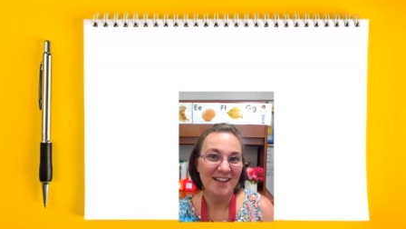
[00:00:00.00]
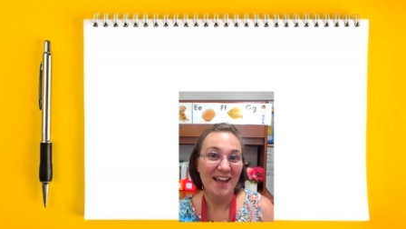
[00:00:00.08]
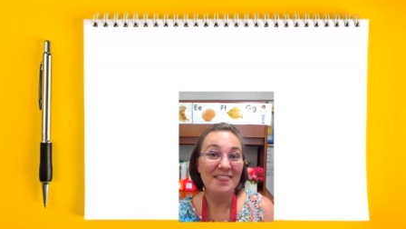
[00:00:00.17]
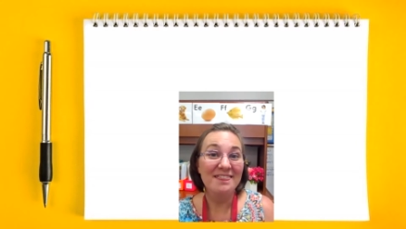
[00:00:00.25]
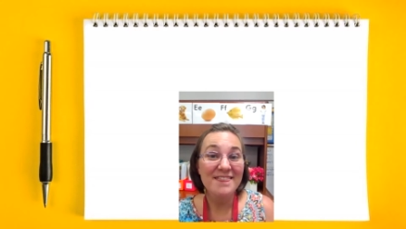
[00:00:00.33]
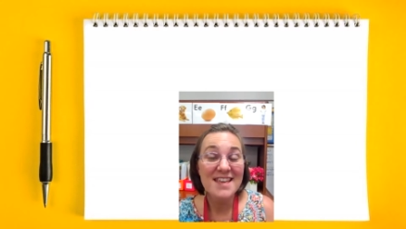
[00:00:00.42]

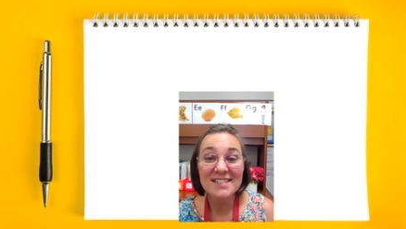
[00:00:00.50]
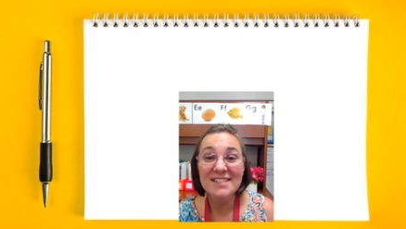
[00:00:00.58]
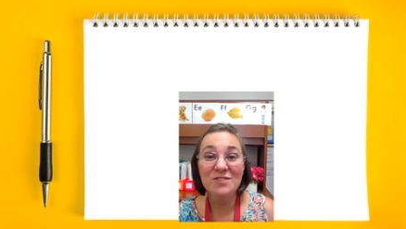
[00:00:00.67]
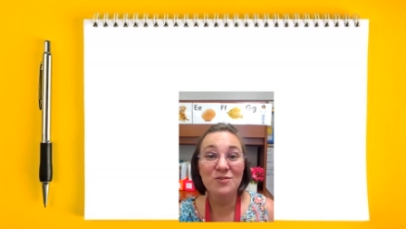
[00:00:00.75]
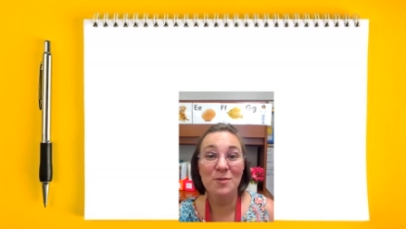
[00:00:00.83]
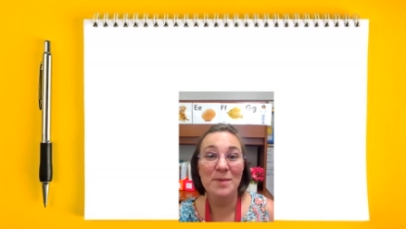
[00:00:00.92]
And this
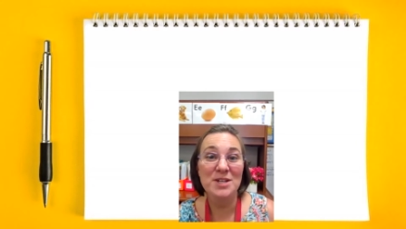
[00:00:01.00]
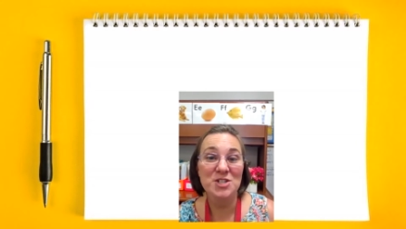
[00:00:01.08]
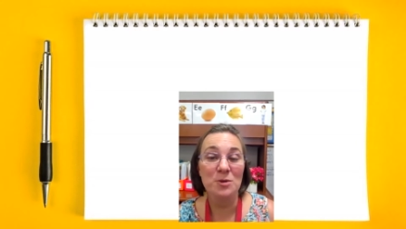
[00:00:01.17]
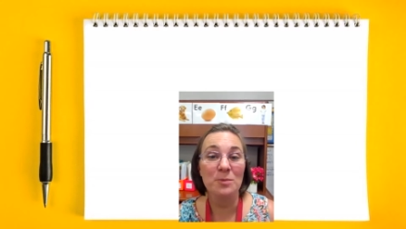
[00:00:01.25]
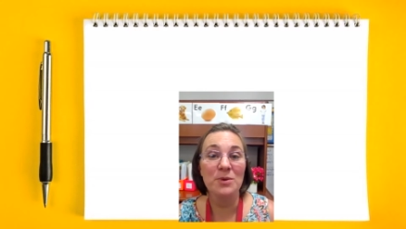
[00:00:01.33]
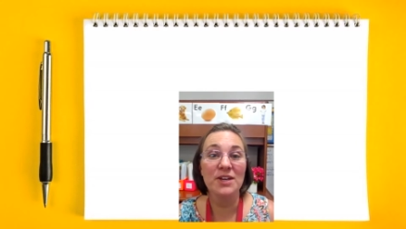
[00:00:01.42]

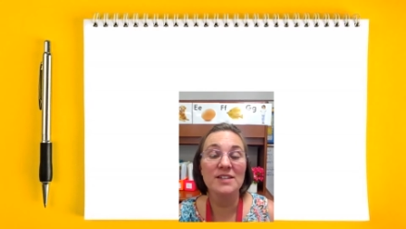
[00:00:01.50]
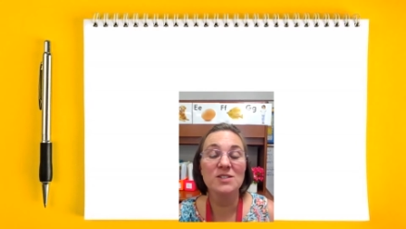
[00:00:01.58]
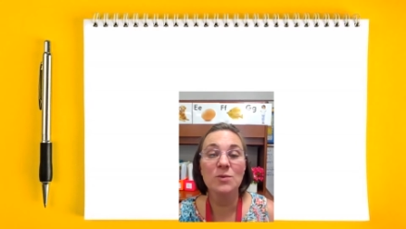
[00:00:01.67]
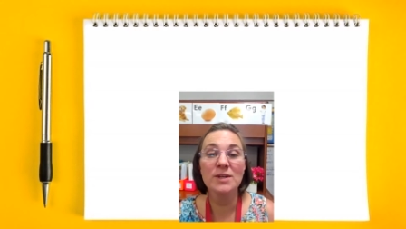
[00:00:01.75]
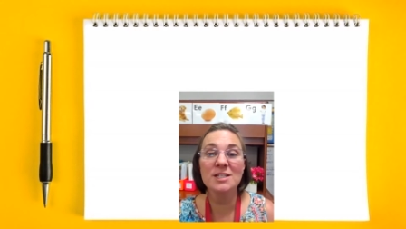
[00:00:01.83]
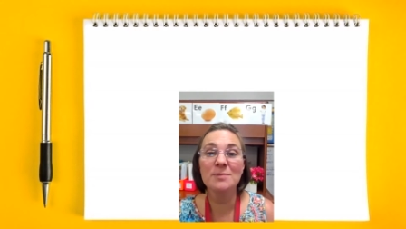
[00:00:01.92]
informational book is
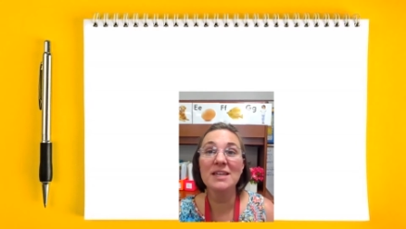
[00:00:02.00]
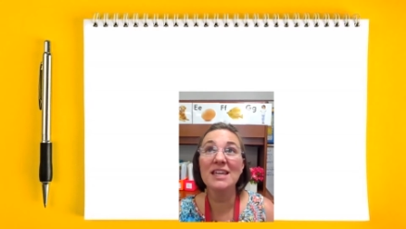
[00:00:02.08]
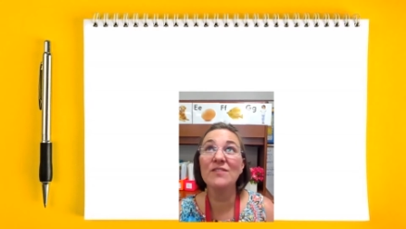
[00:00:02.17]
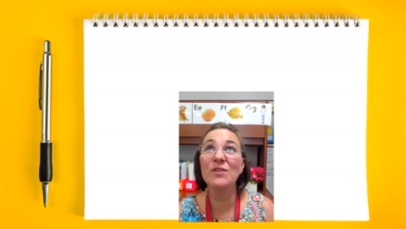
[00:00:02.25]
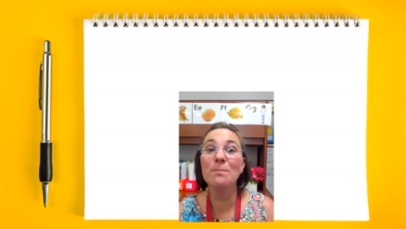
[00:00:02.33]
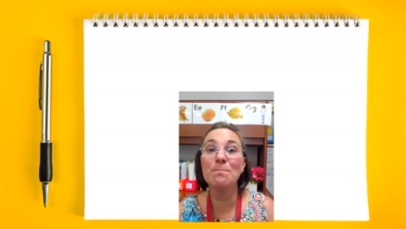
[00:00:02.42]
going to be
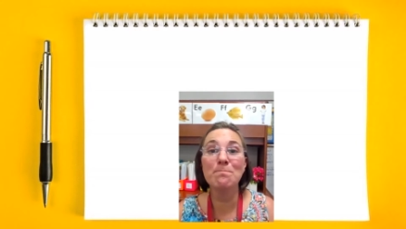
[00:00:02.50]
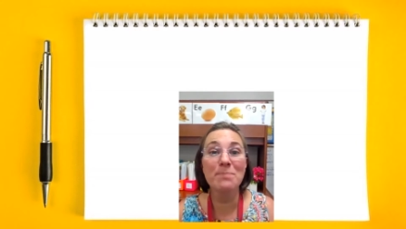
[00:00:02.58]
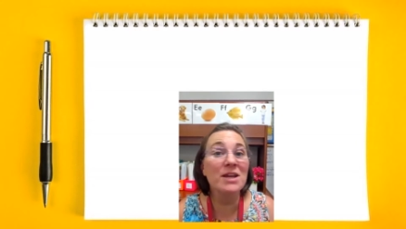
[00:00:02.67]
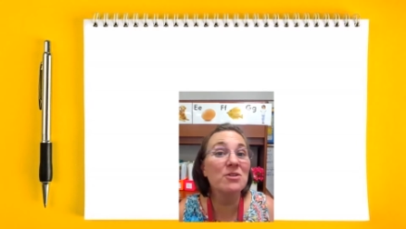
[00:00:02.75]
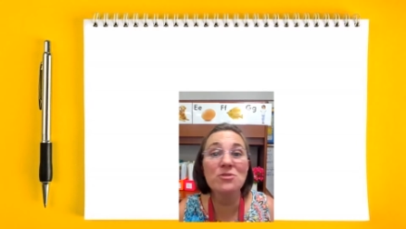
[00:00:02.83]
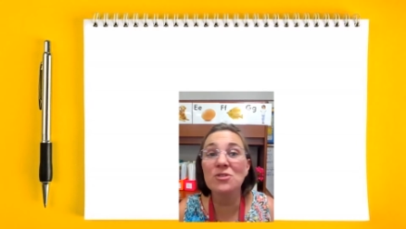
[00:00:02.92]
even
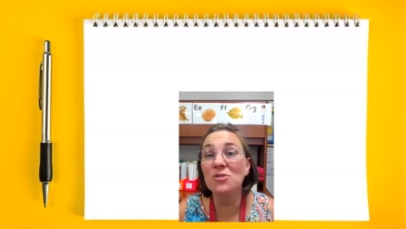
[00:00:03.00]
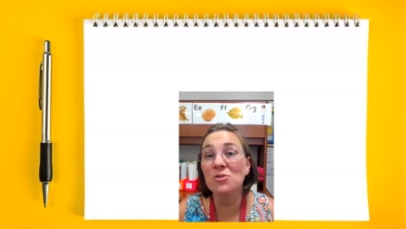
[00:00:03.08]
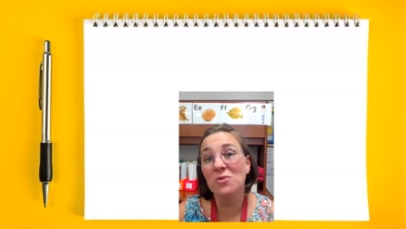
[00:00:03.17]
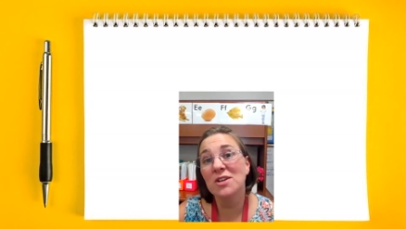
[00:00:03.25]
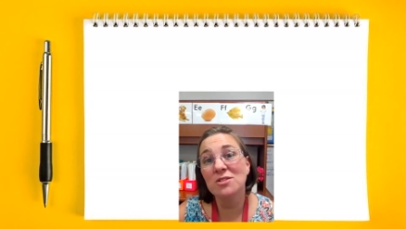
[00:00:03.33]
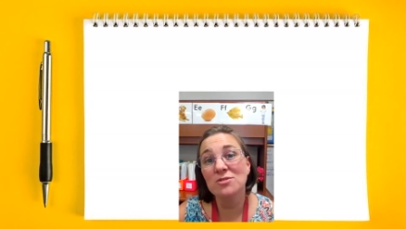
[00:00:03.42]
better than the
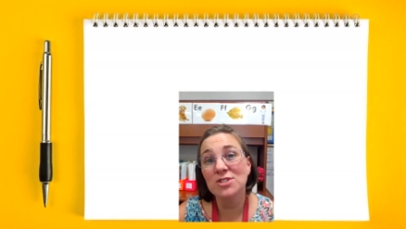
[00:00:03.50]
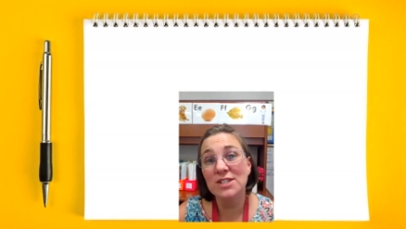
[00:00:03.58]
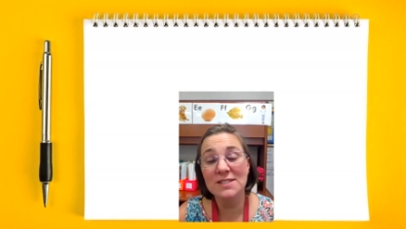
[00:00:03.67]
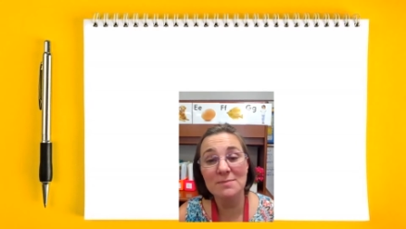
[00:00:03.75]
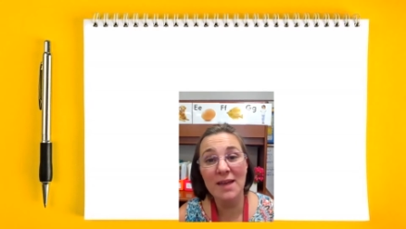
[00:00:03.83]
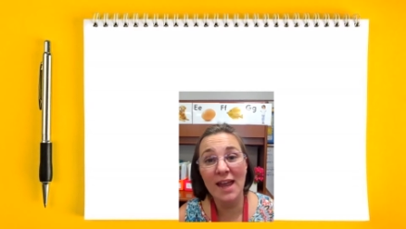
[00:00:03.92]
one you
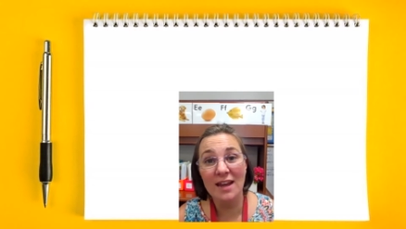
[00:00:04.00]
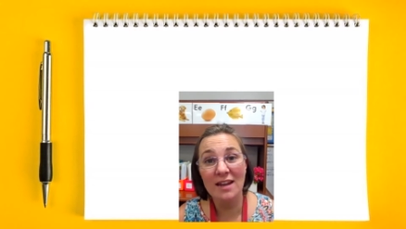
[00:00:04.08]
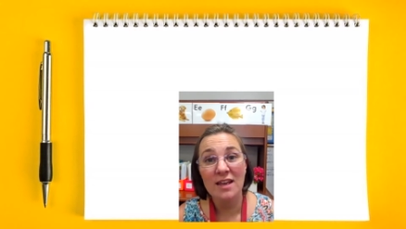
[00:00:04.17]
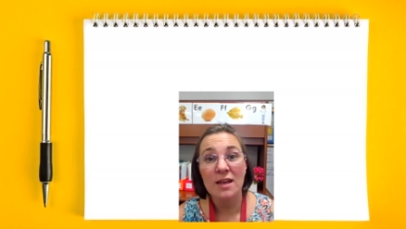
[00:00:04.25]
just made